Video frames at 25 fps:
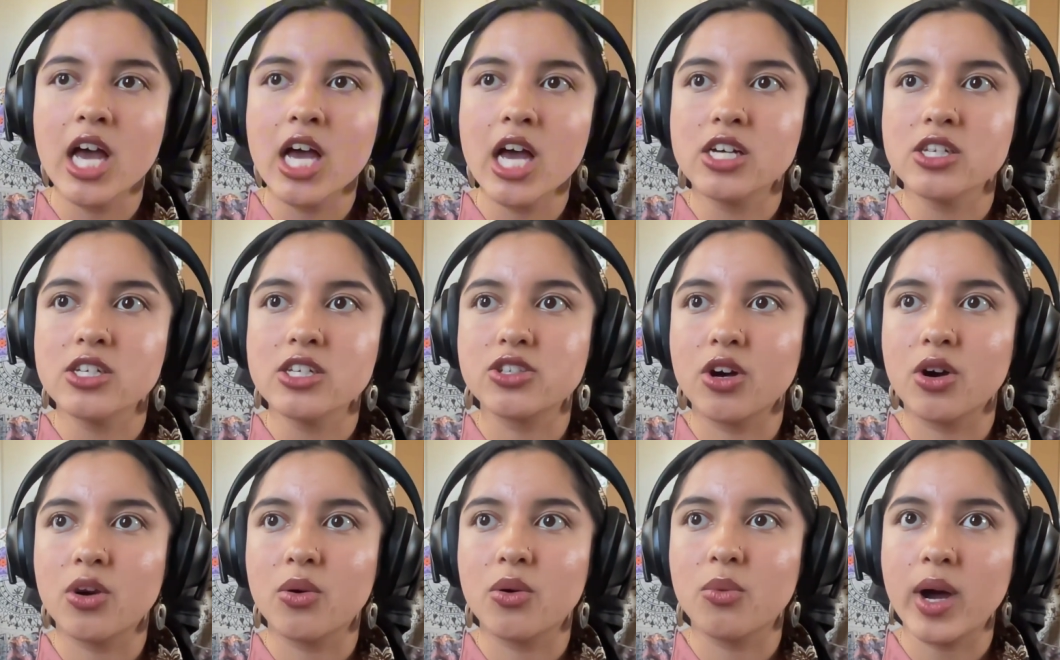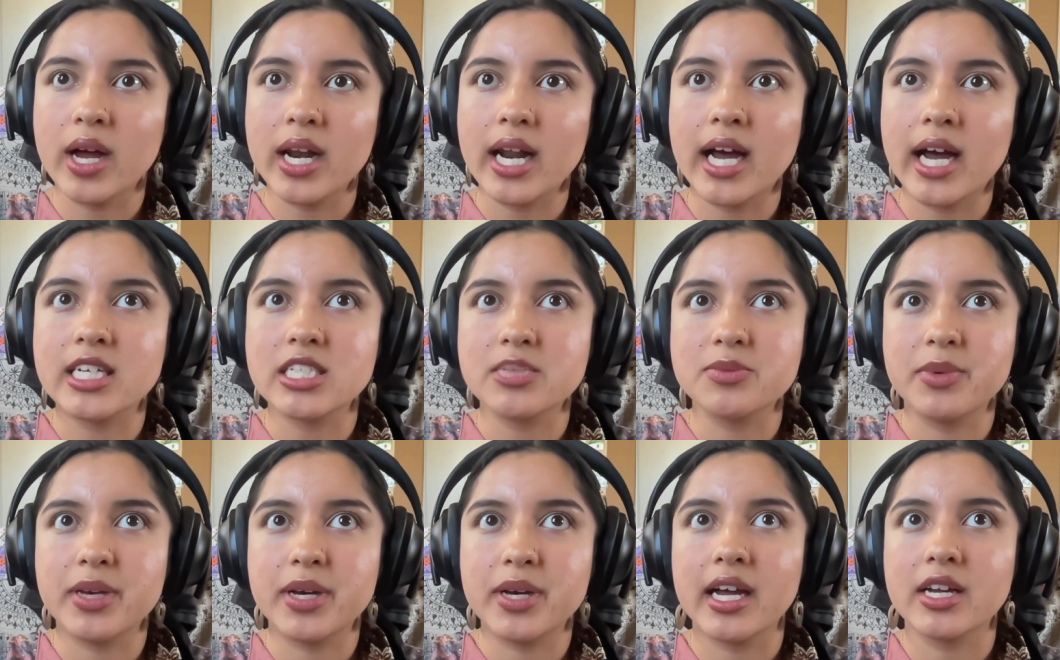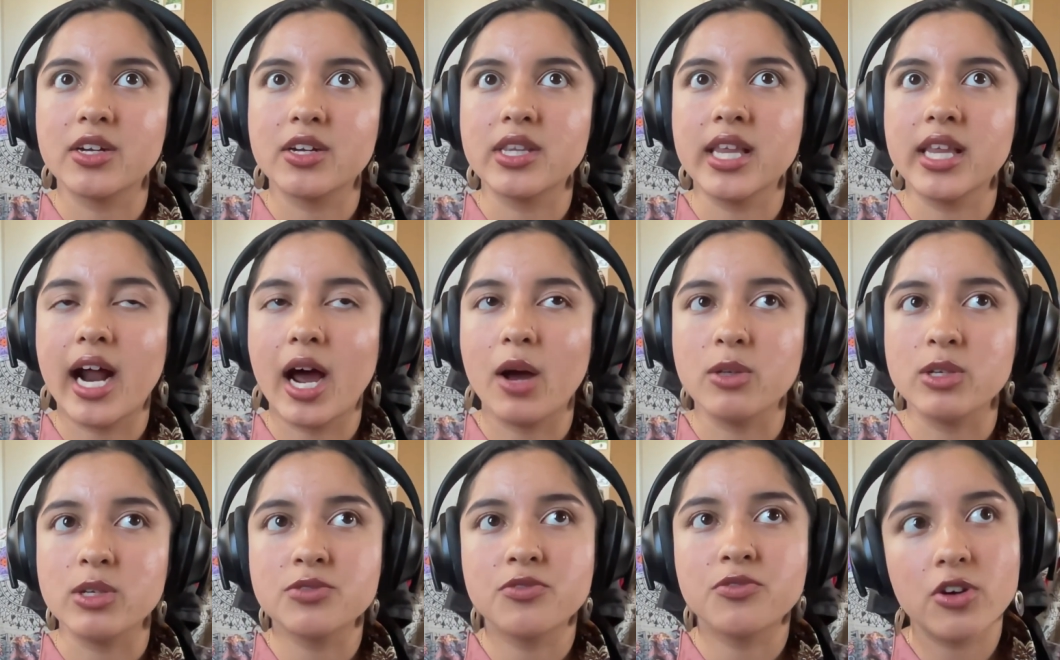So, one aspect that I
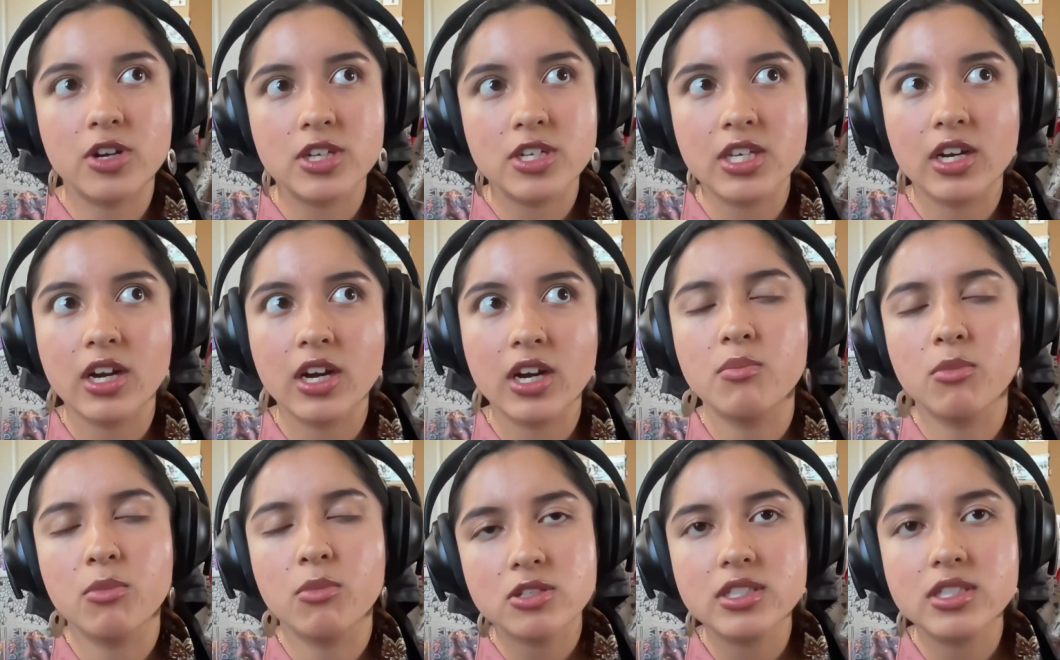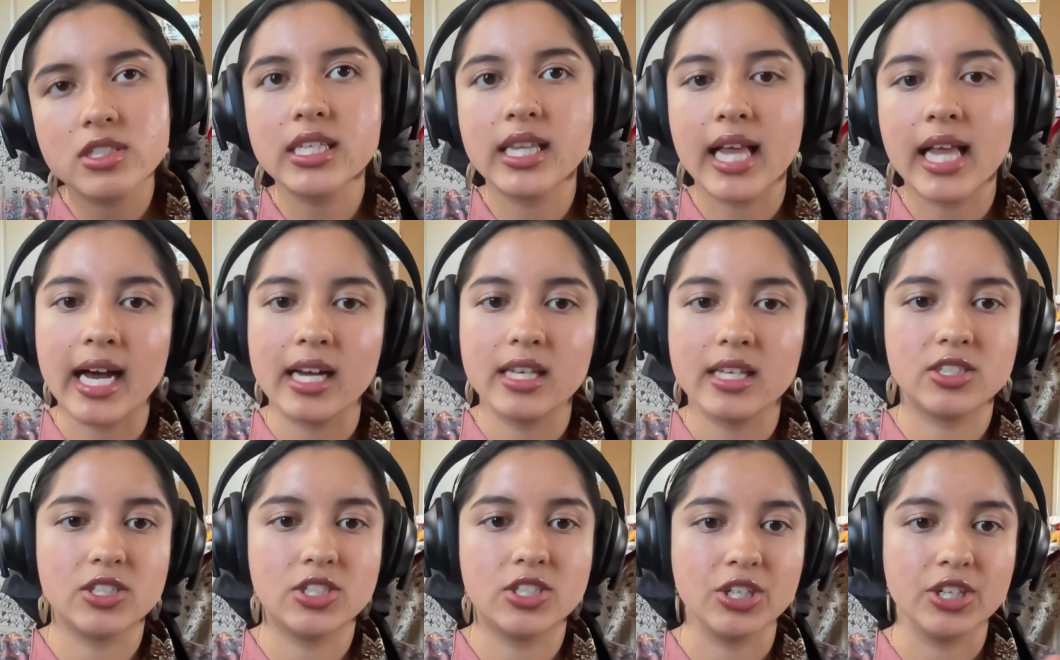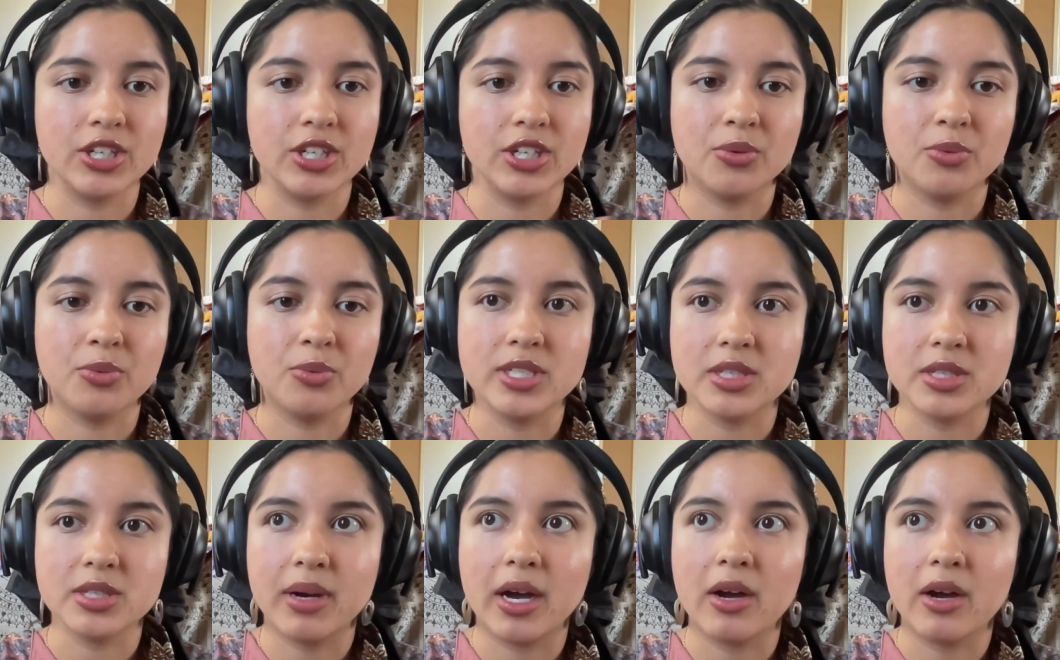was focusing on mostly last year was
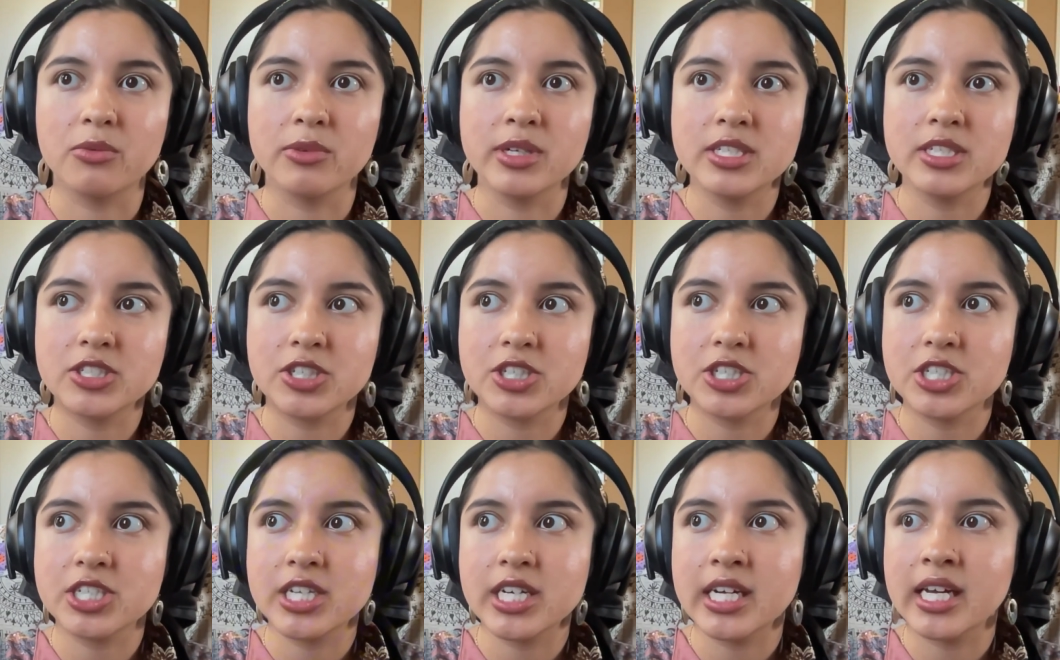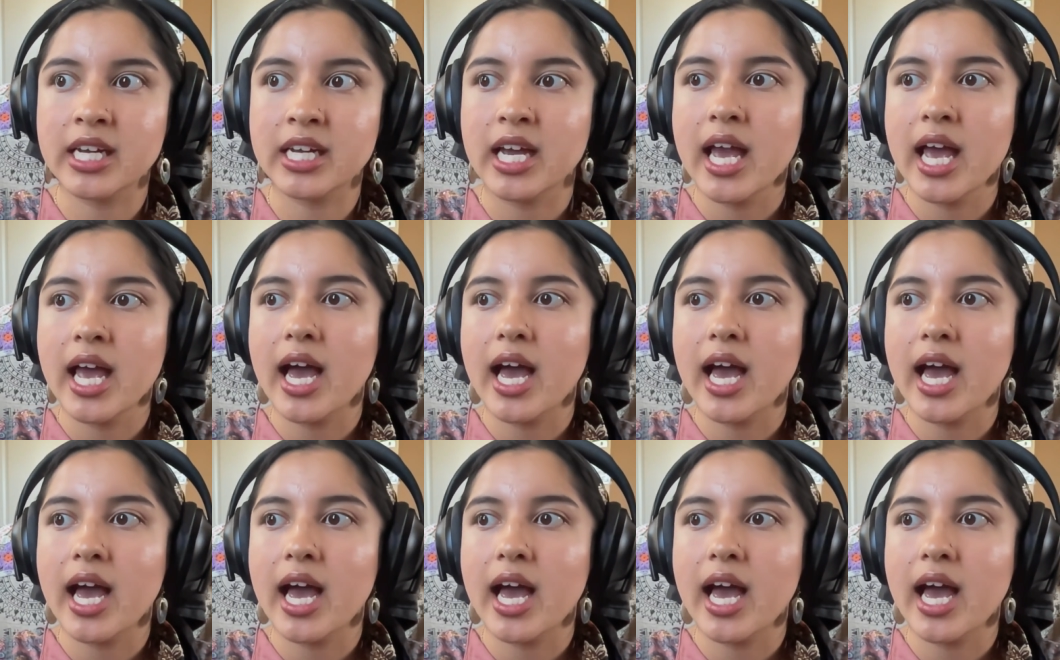about researching